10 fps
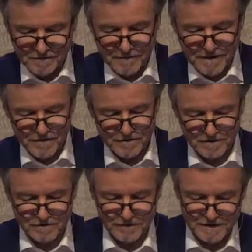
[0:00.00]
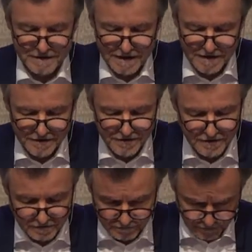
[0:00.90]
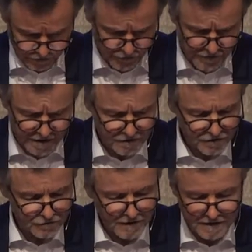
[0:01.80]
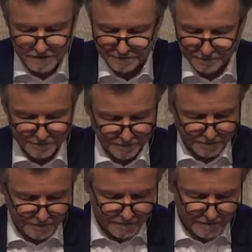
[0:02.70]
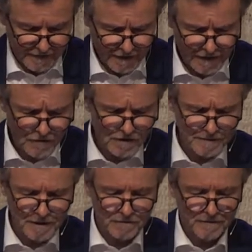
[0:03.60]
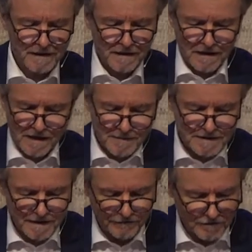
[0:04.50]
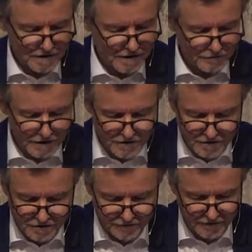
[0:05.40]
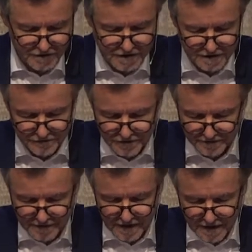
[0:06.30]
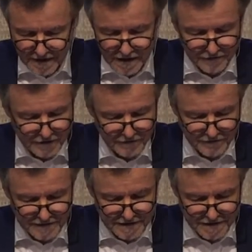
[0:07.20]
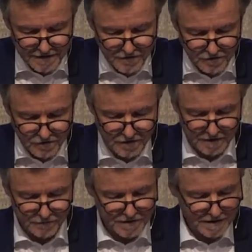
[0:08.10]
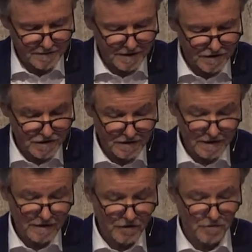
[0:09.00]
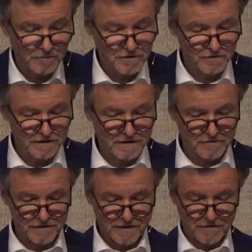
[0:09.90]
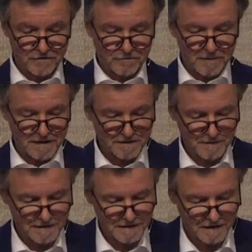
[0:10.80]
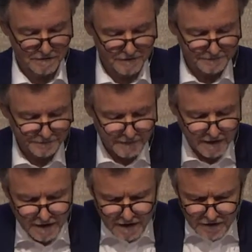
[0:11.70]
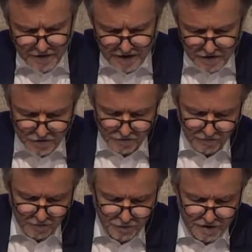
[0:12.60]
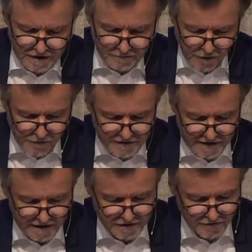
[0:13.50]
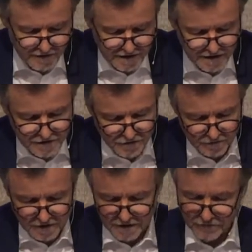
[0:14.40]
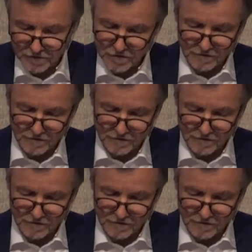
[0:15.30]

May the 29th, 2012. Caro Libero, I must definitely return to Philadelphia. I have never visited the Rodin Museum, and I shall take the opportunity to see the new Barnes myself. Thank you for putting both sides of the issue and for your